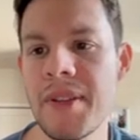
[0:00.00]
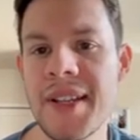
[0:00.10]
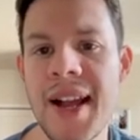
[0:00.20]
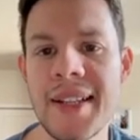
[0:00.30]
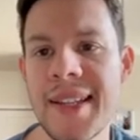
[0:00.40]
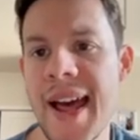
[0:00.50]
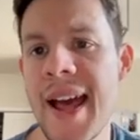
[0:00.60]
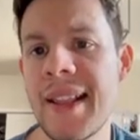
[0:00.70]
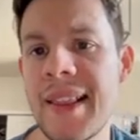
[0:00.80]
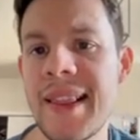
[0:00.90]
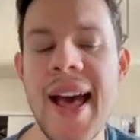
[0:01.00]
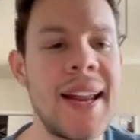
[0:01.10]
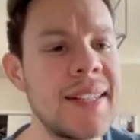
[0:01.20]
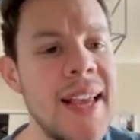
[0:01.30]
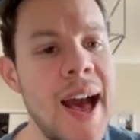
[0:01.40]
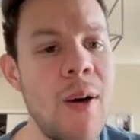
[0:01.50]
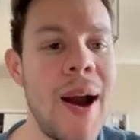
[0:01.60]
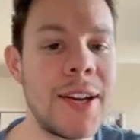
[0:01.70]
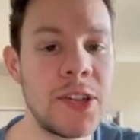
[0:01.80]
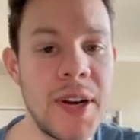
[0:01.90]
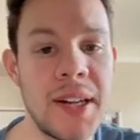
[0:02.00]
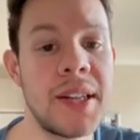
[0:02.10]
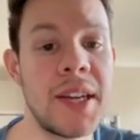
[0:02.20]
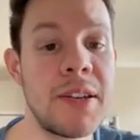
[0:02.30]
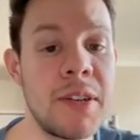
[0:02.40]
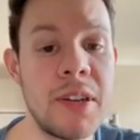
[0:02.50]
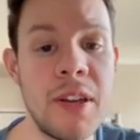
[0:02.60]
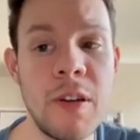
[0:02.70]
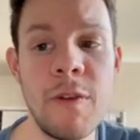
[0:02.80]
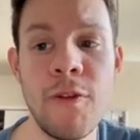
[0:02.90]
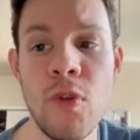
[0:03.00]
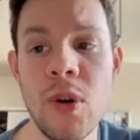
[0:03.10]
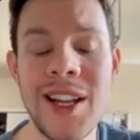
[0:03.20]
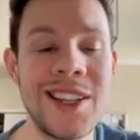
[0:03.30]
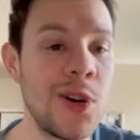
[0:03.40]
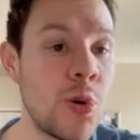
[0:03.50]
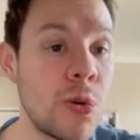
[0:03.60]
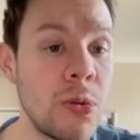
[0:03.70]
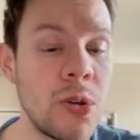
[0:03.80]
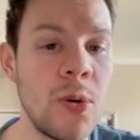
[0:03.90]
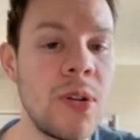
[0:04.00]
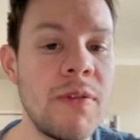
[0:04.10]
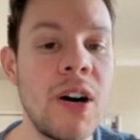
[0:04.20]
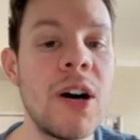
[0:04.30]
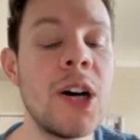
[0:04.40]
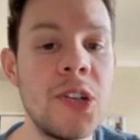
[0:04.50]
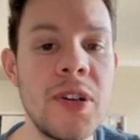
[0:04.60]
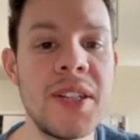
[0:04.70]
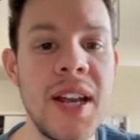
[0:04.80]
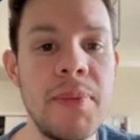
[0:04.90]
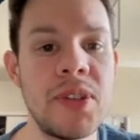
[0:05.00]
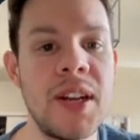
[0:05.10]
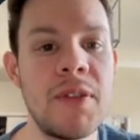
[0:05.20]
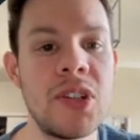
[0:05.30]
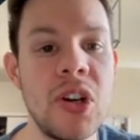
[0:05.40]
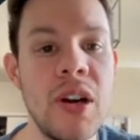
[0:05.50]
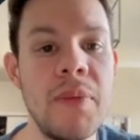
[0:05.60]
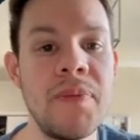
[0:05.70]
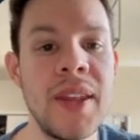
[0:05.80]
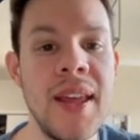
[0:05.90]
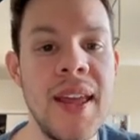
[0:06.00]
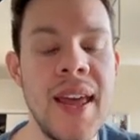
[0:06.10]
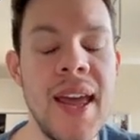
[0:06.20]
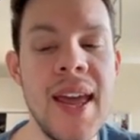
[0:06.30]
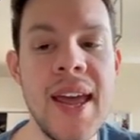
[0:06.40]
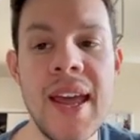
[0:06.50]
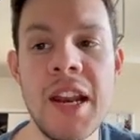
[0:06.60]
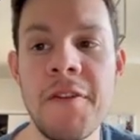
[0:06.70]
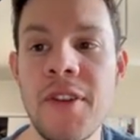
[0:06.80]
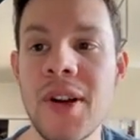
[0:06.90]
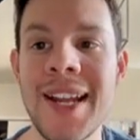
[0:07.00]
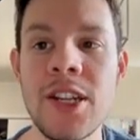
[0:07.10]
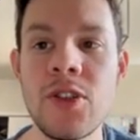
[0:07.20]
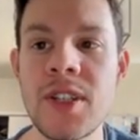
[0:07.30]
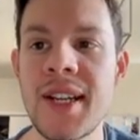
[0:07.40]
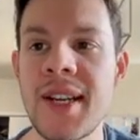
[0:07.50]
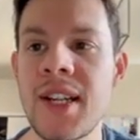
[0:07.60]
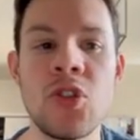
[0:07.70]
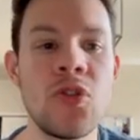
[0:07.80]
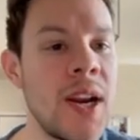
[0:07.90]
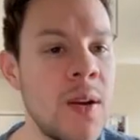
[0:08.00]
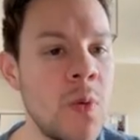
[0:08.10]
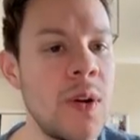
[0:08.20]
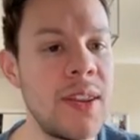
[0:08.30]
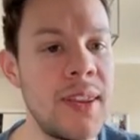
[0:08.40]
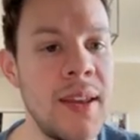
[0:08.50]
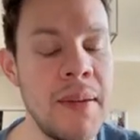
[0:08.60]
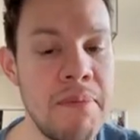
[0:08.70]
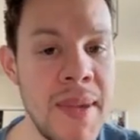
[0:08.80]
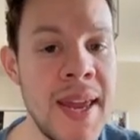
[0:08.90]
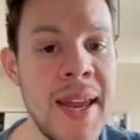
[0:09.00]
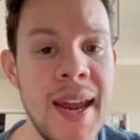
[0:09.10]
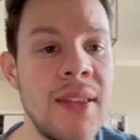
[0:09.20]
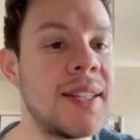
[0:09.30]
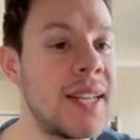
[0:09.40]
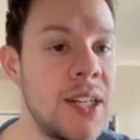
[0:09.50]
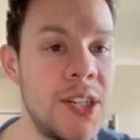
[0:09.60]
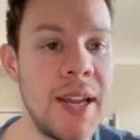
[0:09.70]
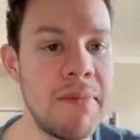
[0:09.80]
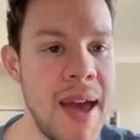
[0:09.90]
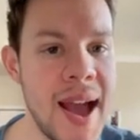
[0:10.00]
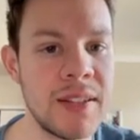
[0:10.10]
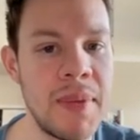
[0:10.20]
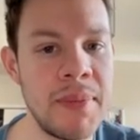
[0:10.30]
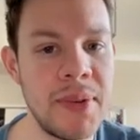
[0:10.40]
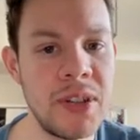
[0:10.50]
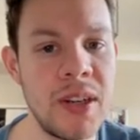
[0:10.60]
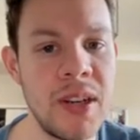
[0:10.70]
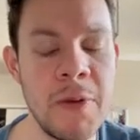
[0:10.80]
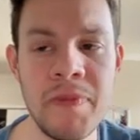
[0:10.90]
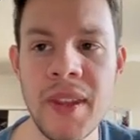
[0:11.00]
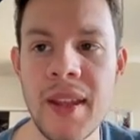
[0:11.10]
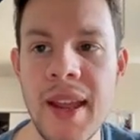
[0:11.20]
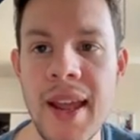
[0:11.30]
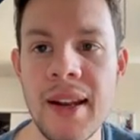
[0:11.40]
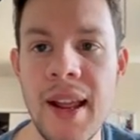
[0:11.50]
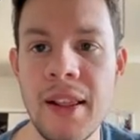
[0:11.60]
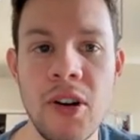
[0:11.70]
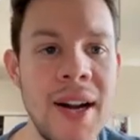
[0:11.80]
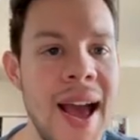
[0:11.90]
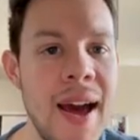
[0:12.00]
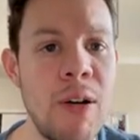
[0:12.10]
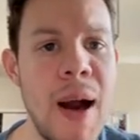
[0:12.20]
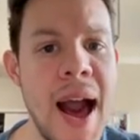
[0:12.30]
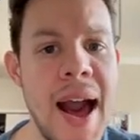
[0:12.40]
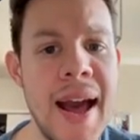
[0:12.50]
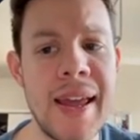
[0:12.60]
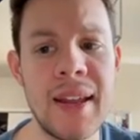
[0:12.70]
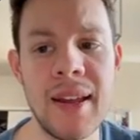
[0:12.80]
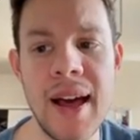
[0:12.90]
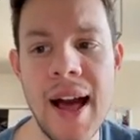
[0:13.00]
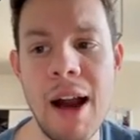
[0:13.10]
besides that, that is how I traded the QQQ for a total of 110% return. And if you're interested in trading with me and the TGE Max members and learn how I